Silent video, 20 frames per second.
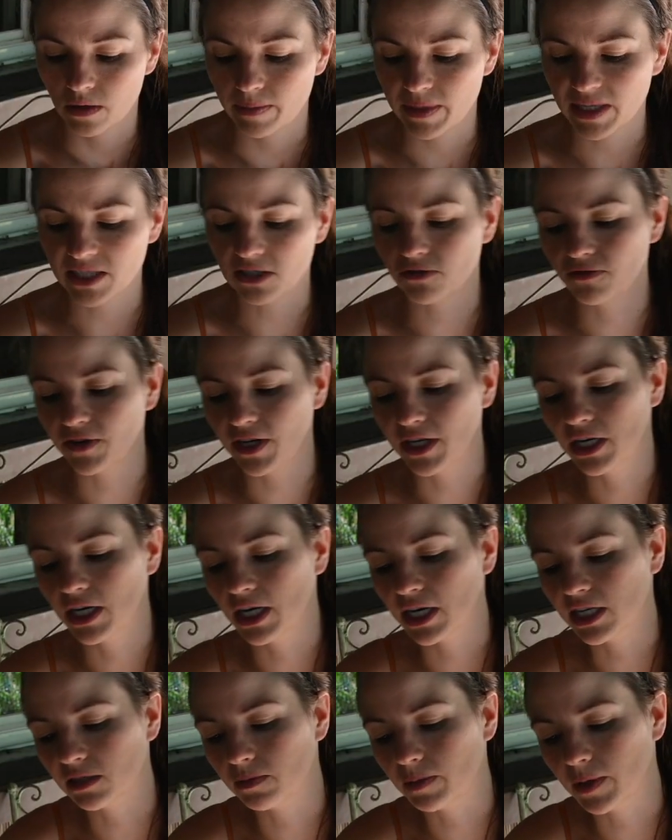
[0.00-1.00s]
Pennsylvania
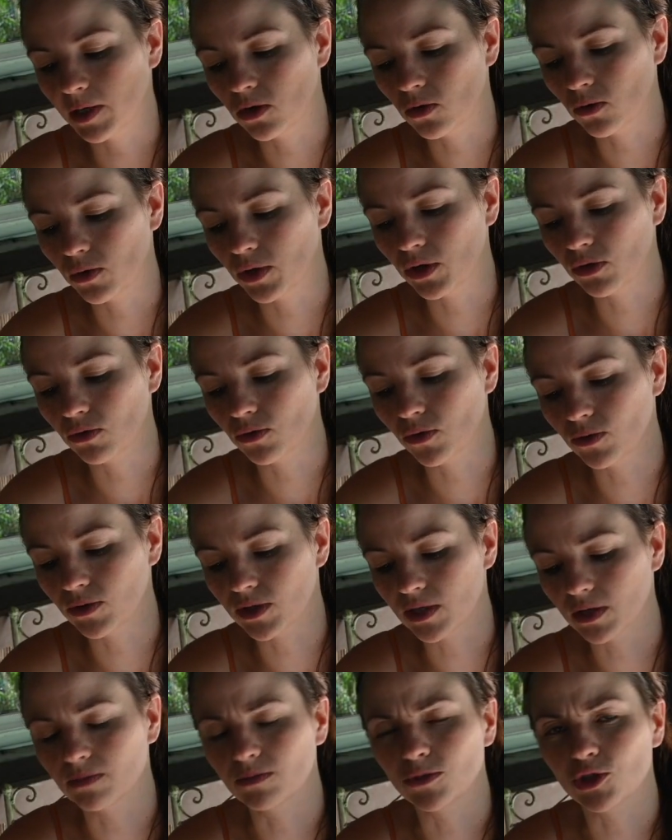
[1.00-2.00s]
has been going through
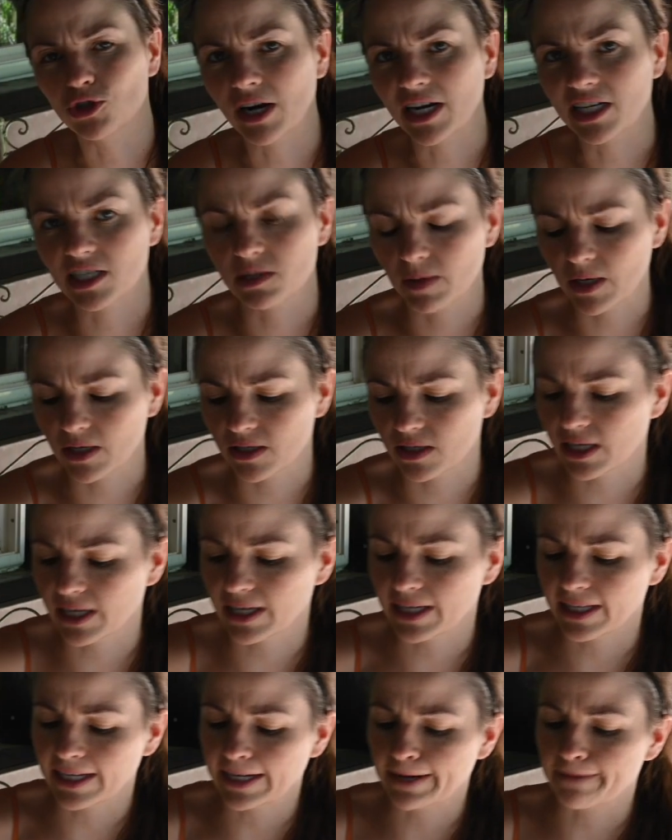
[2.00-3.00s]
some dry spells
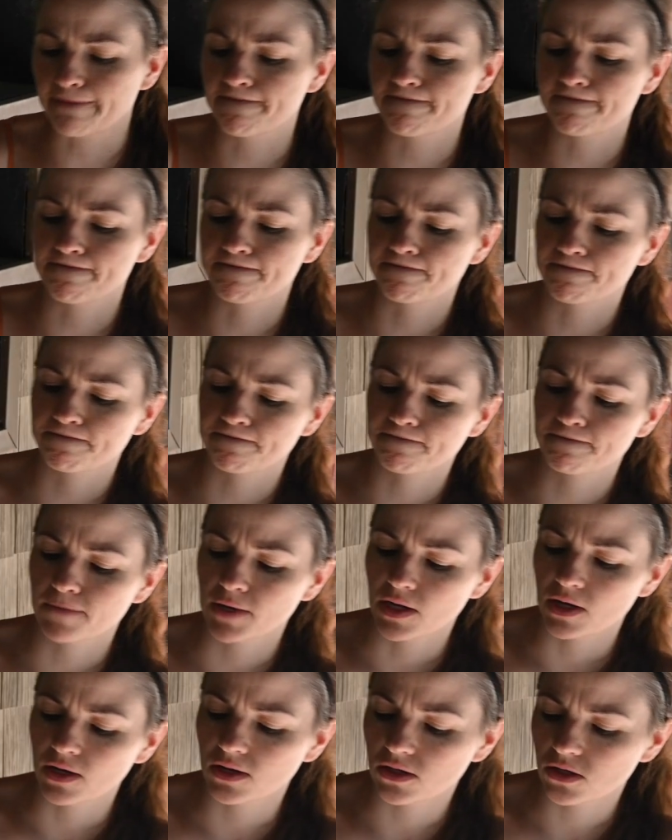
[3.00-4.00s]
lately,
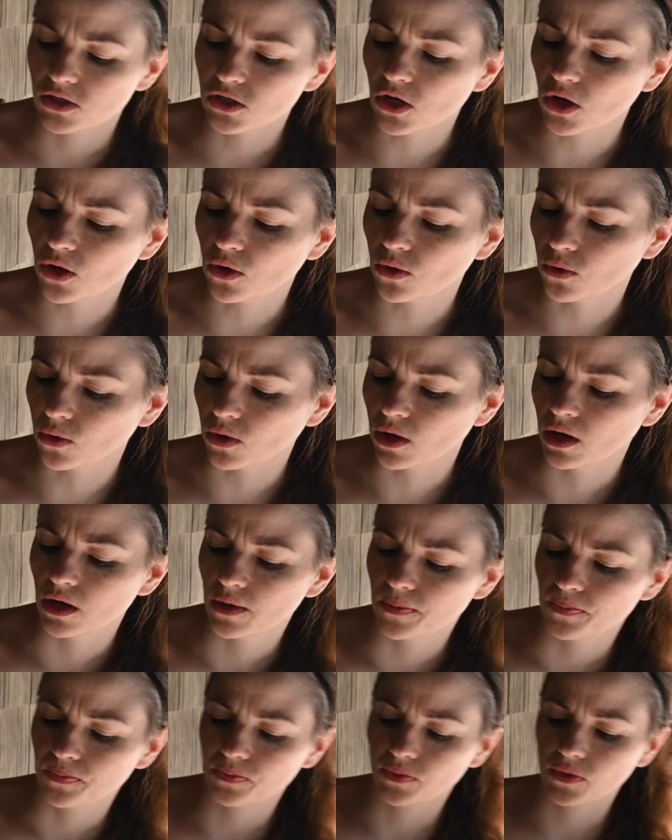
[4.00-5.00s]
so
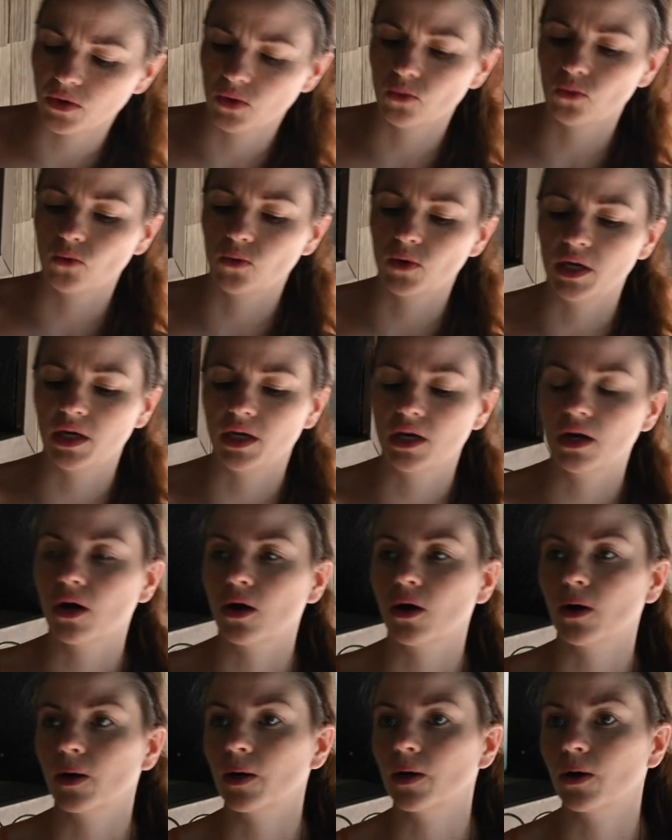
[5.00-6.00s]
we
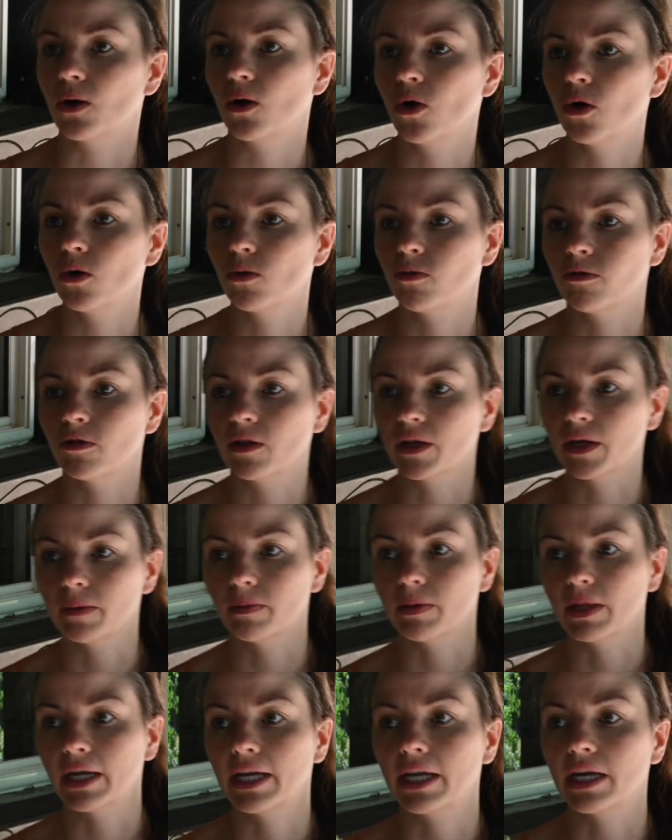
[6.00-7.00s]
are hopefully
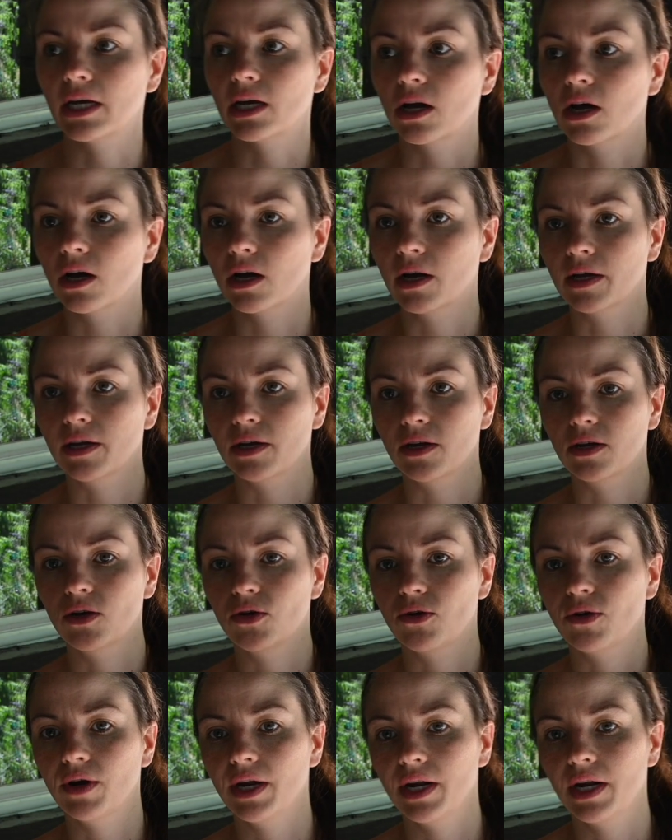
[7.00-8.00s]
planning on
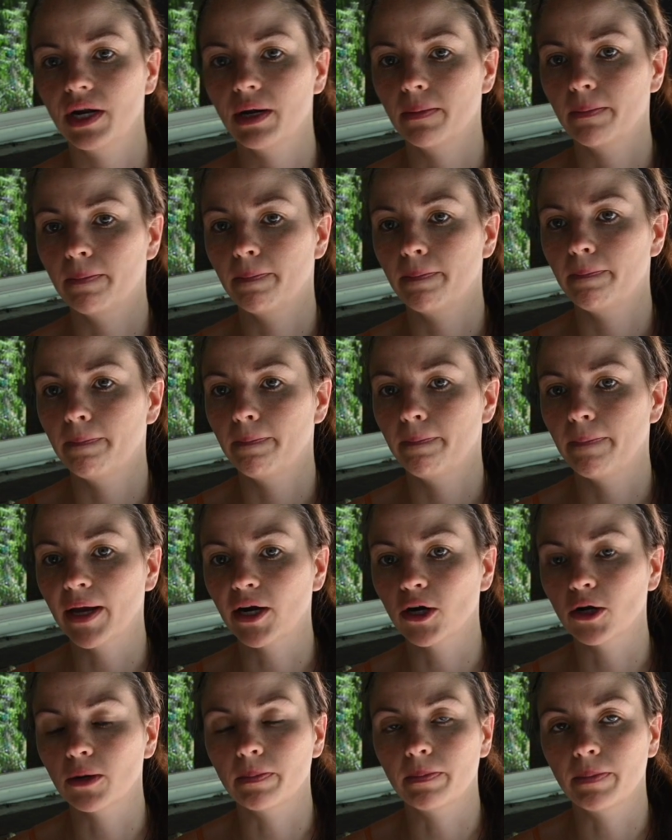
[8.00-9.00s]
creating
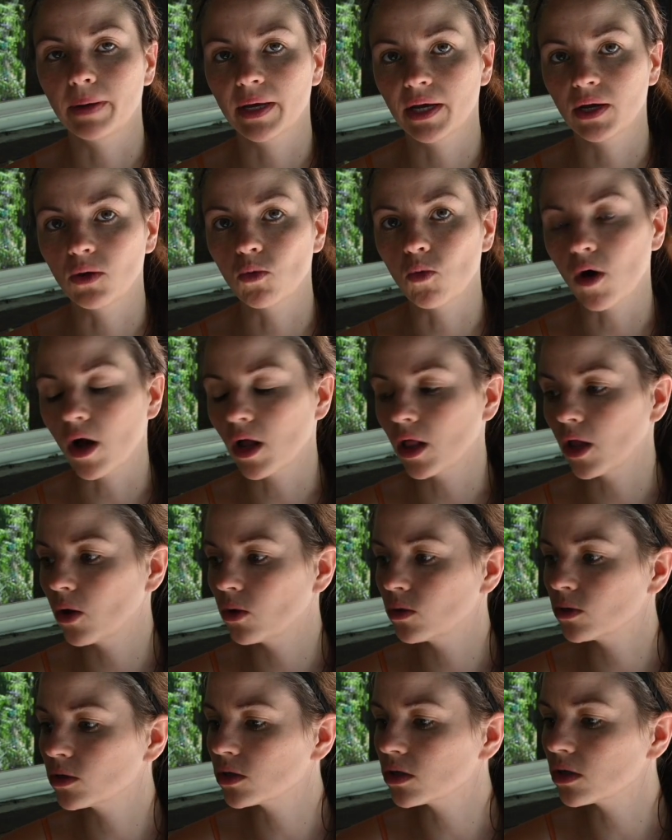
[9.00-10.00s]
better pig
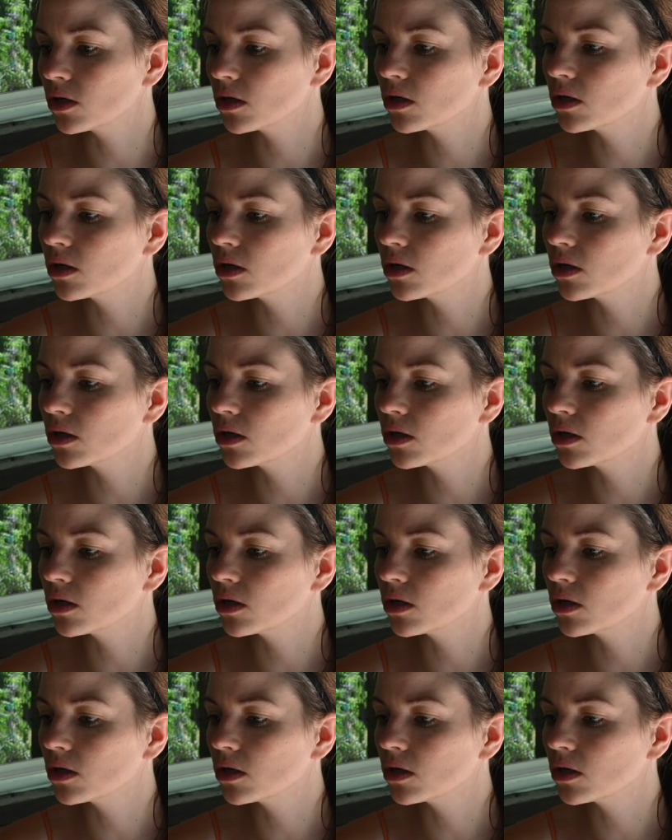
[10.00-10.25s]
wallows.